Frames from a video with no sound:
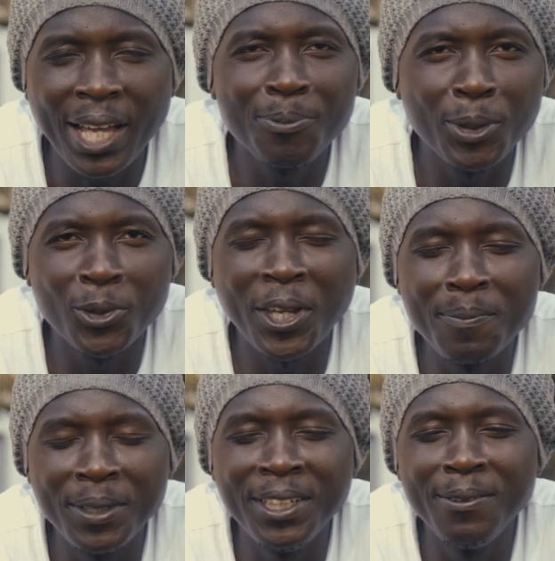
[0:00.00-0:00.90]
Because I
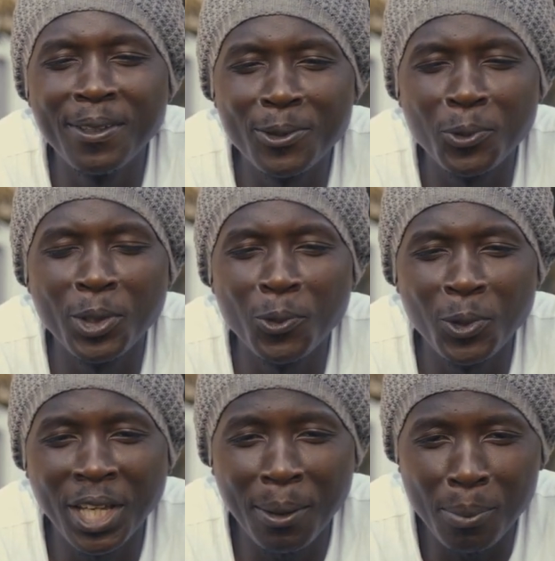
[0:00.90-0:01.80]
believe that when
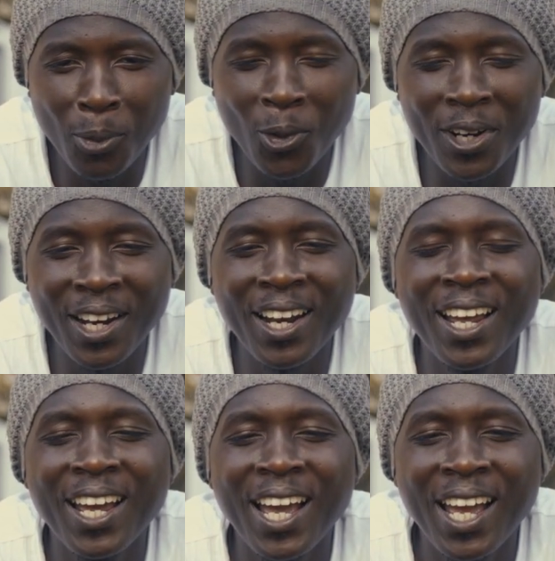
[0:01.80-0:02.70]
we are born
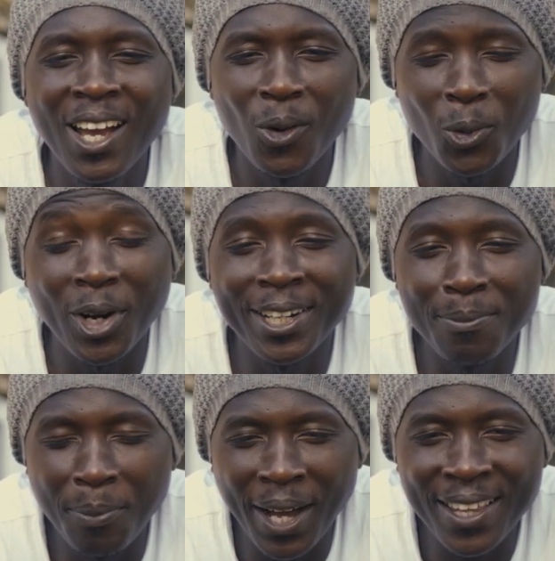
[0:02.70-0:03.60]
or
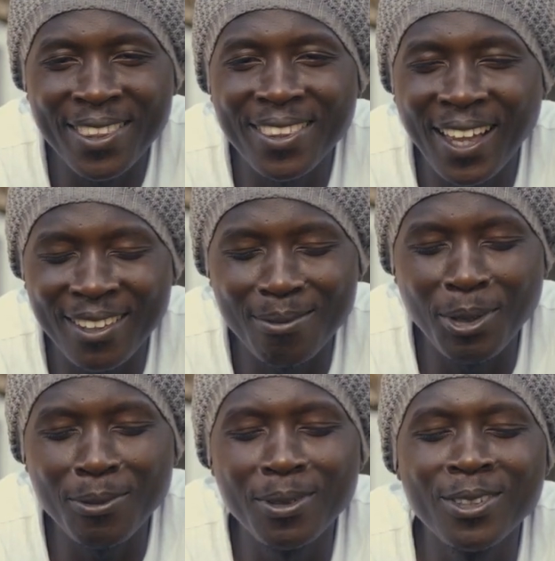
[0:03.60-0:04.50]
at birth as
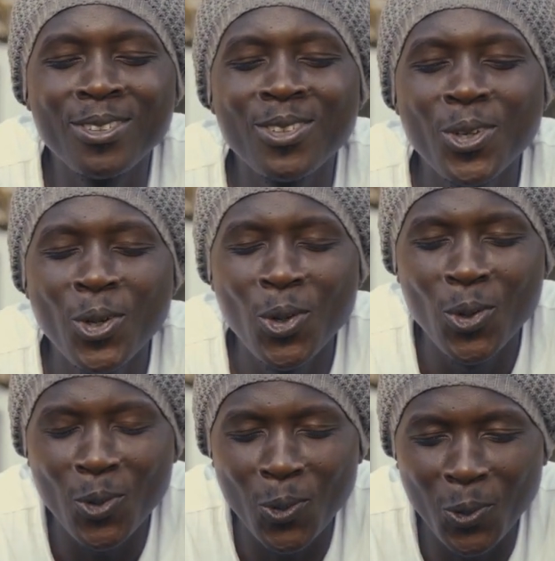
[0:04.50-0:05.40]
babies,
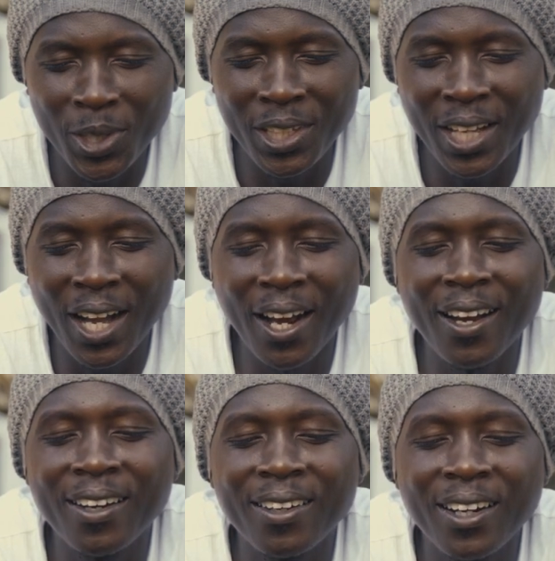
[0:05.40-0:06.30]
we
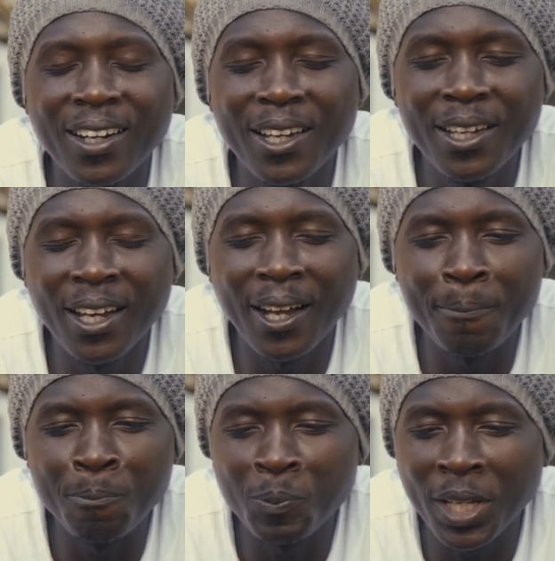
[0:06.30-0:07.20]
are
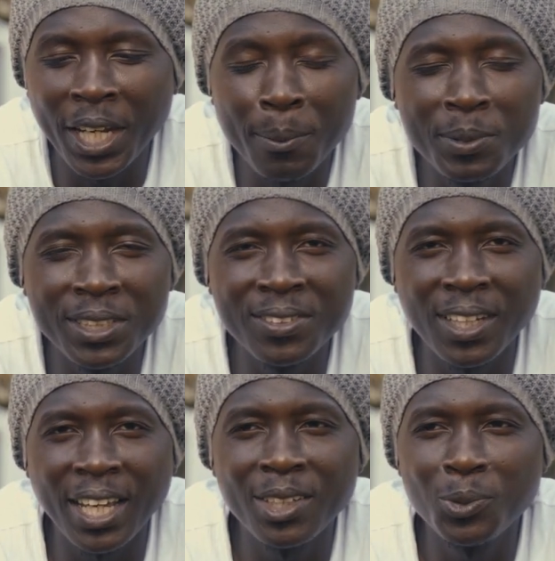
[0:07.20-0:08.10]
an empty
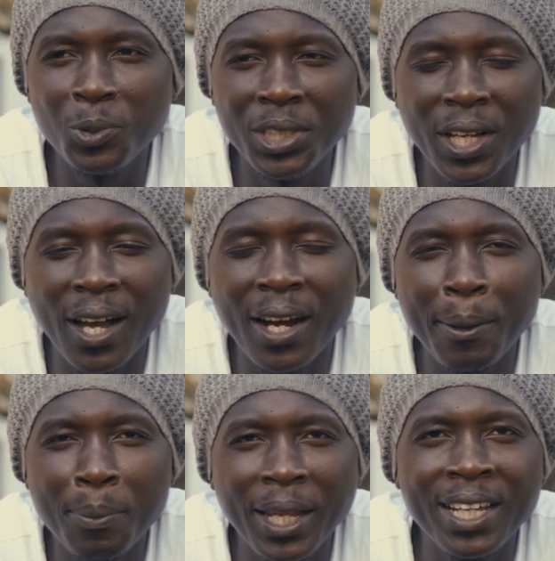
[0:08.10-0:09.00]
slate. We are
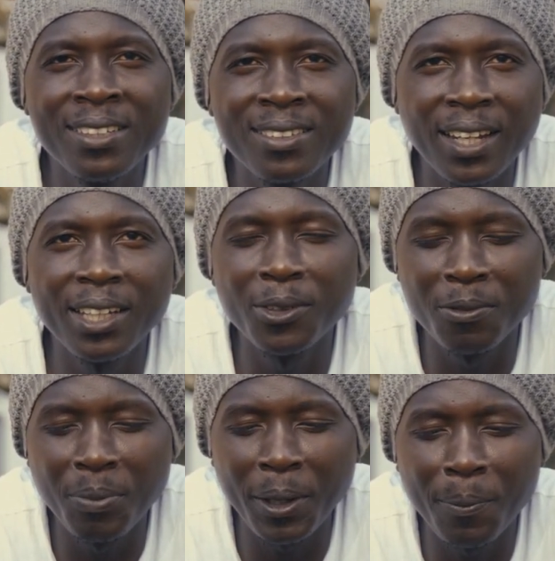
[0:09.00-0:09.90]
a plain slate
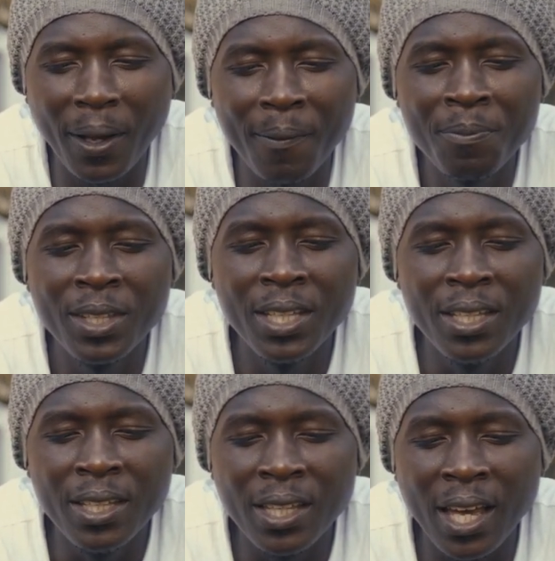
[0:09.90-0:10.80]
of paper,
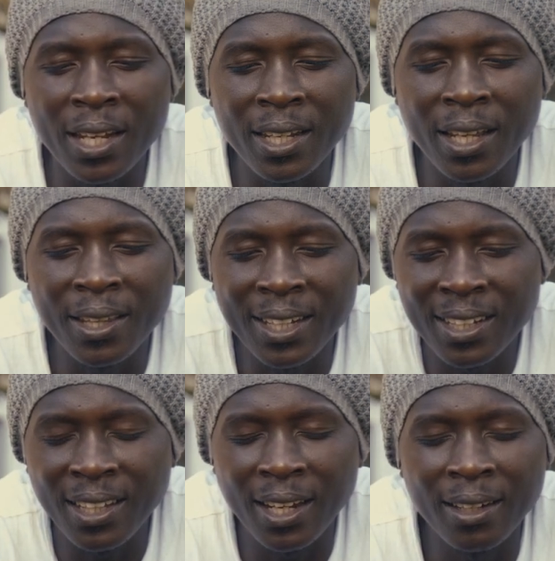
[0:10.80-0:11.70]
and that
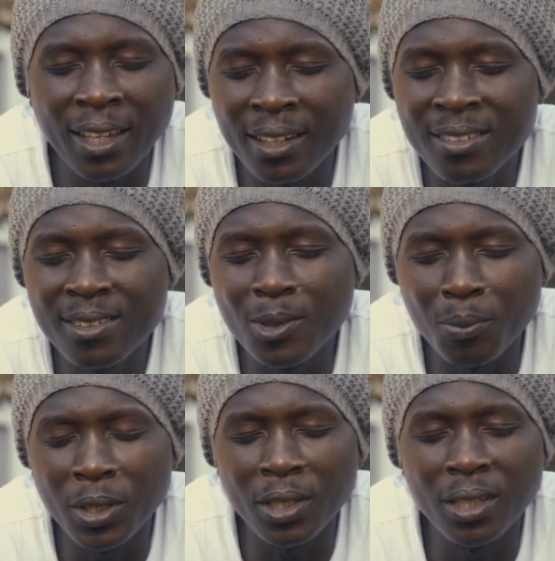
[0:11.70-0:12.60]
then gets to
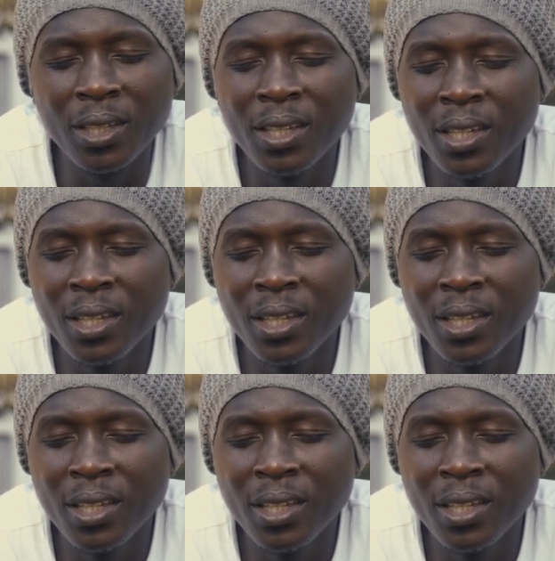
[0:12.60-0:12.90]
be